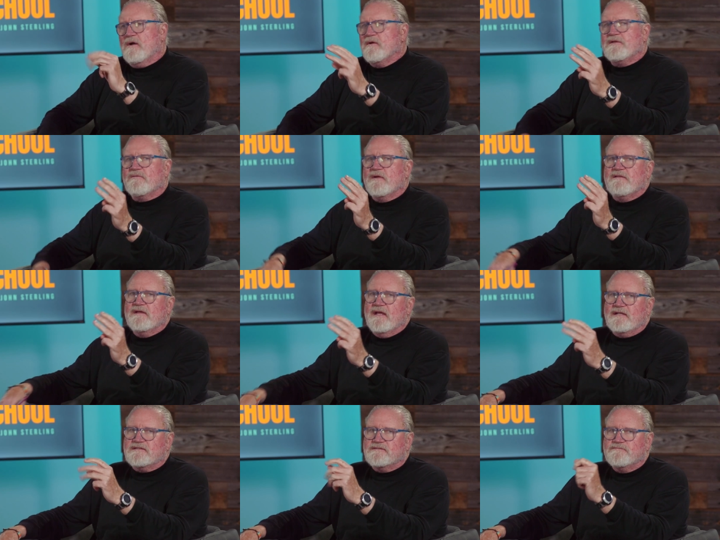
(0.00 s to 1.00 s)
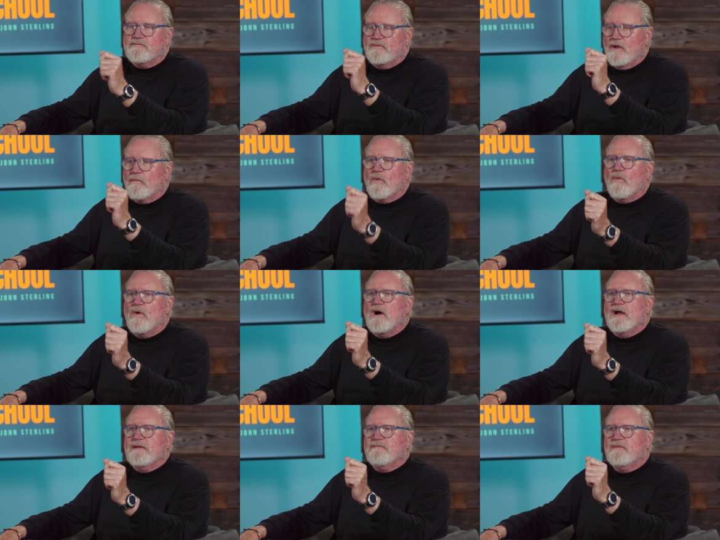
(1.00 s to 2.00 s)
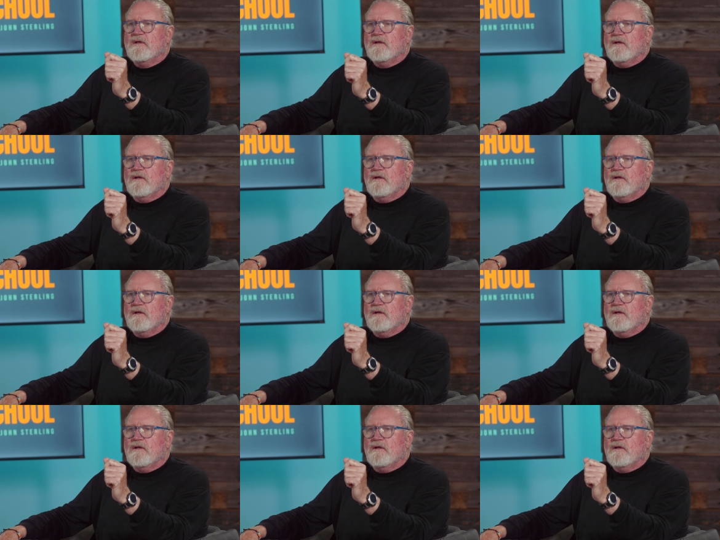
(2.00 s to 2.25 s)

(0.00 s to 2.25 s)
It's only three things. Number one,